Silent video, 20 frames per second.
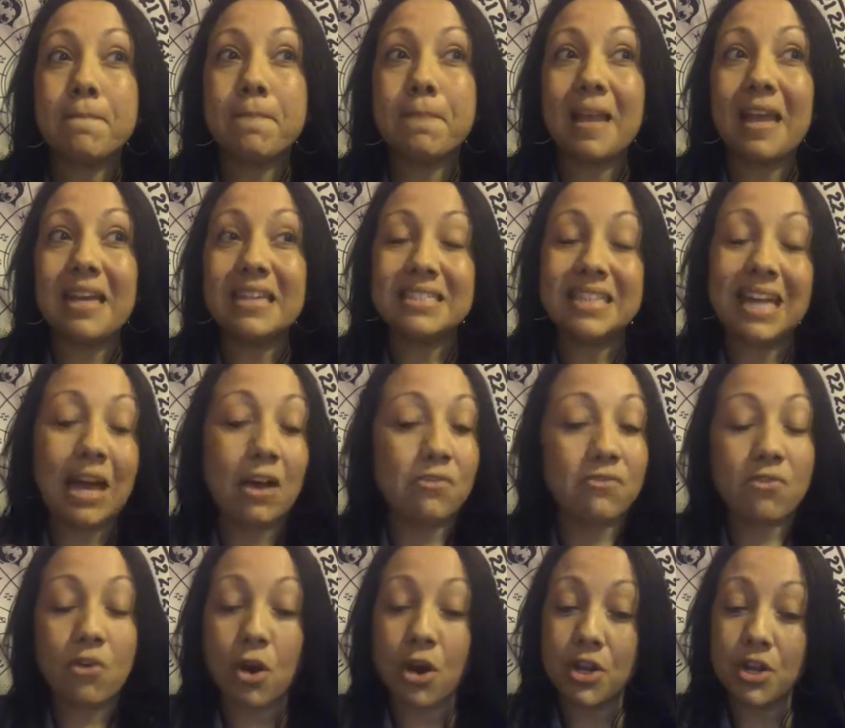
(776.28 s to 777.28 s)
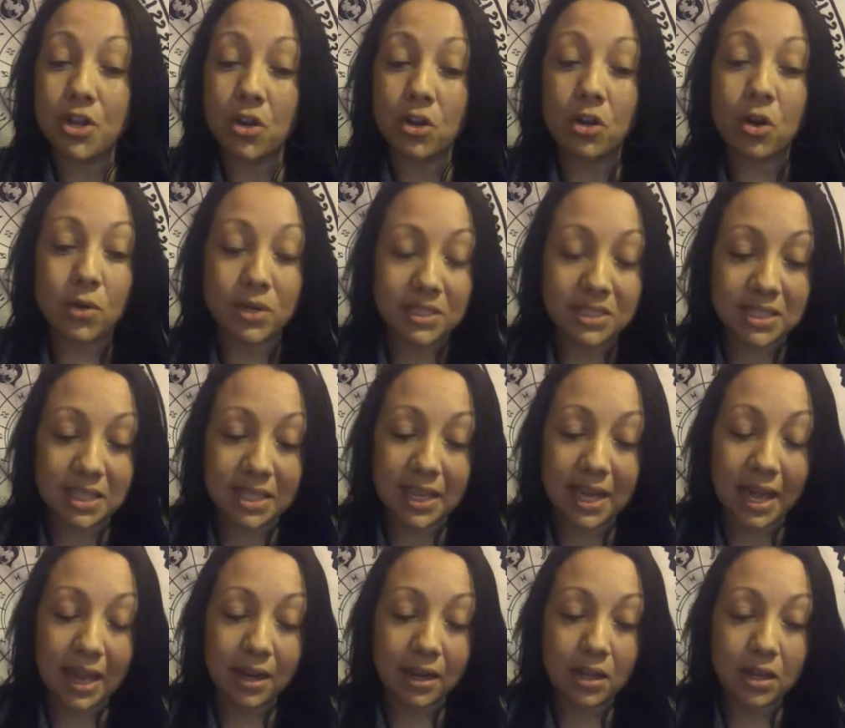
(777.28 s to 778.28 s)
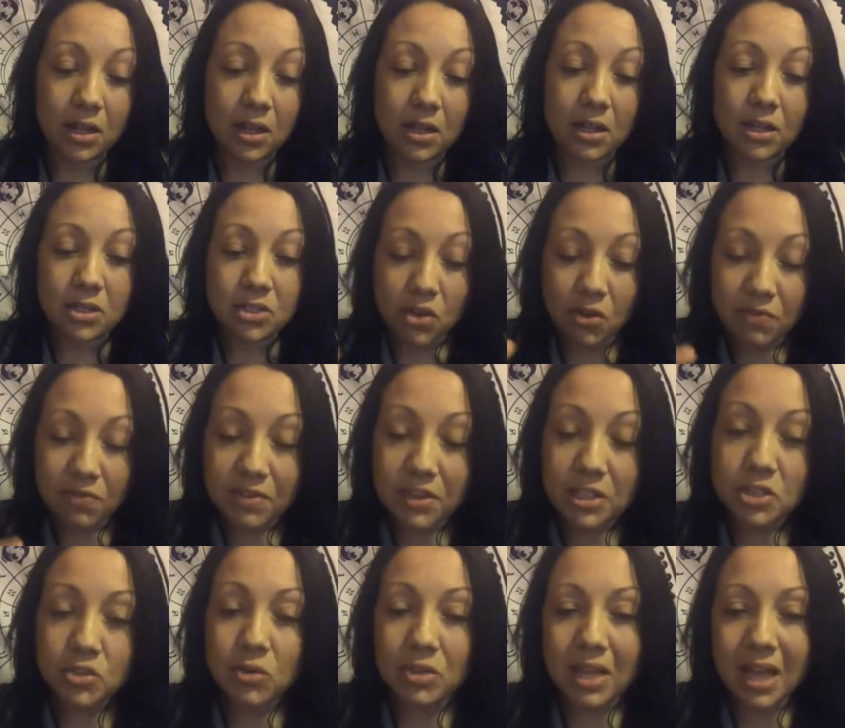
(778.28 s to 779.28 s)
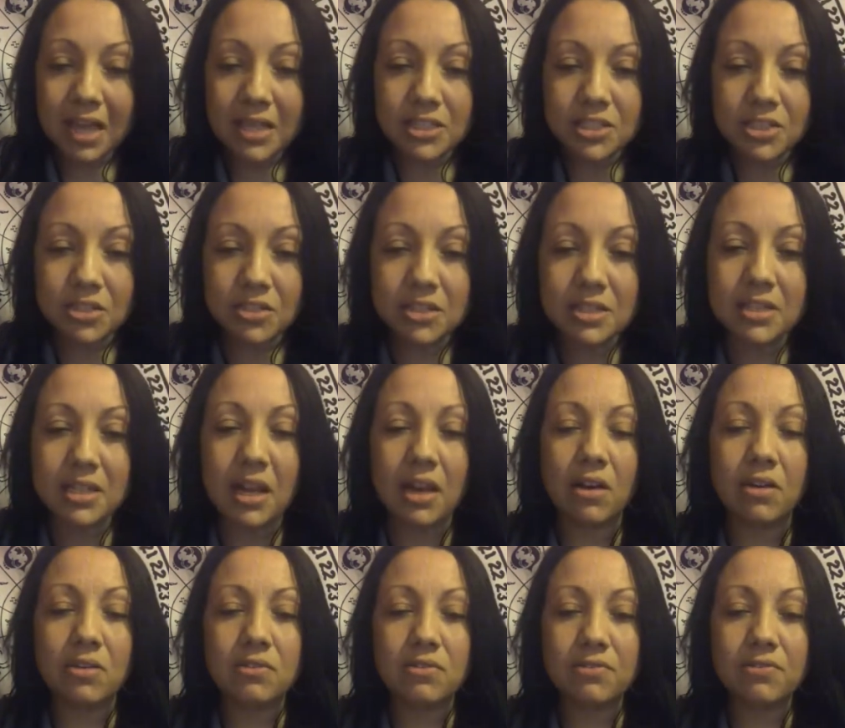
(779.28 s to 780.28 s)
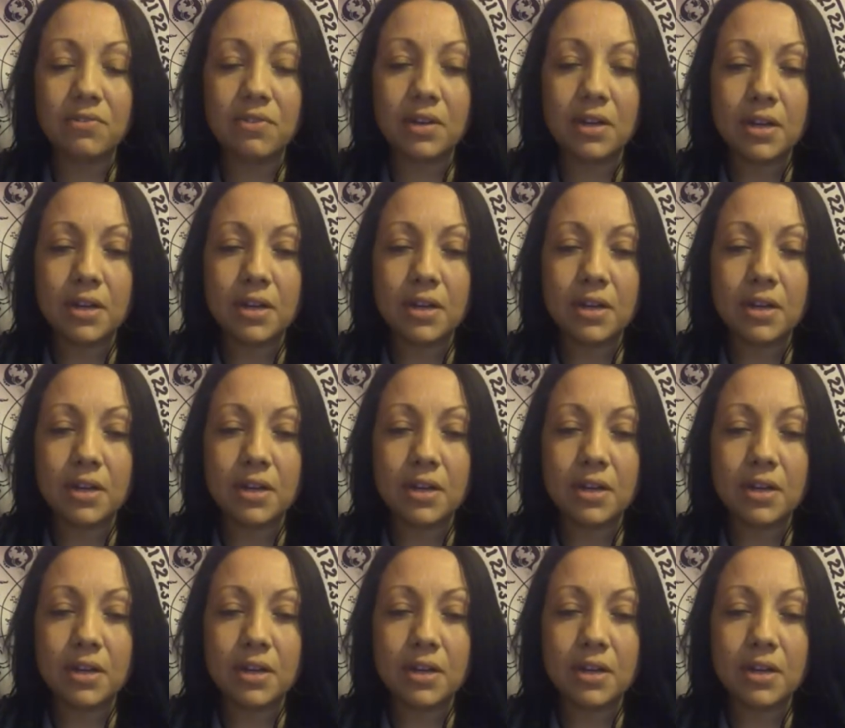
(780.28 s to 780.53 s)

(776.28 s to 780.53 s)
is how far you're going to get. So visualize yourself